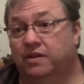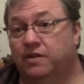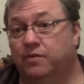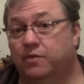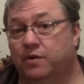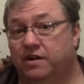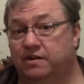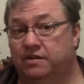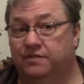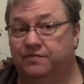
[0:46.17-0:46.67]

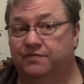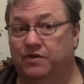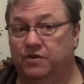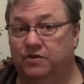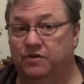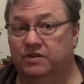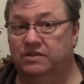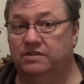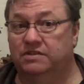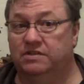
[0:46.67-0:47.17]
Wanted to
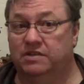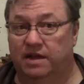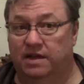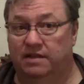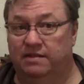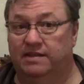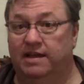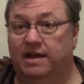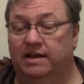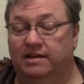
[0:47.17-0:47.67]
focus
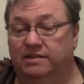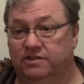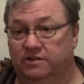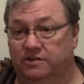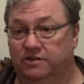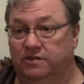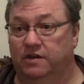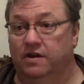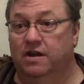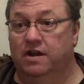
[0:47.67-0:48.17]
on the
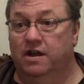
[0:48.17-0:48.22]
idea